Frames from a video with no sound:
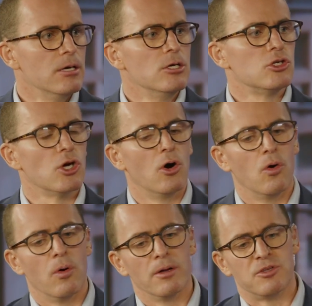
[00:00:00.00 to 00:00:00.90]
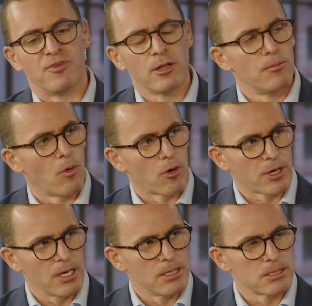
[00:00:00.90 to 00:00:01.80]
So developed
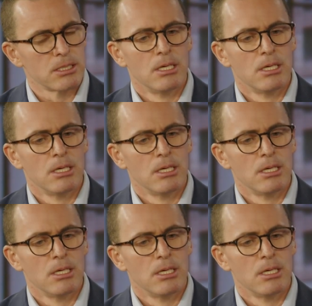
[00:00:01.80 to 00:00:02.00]
market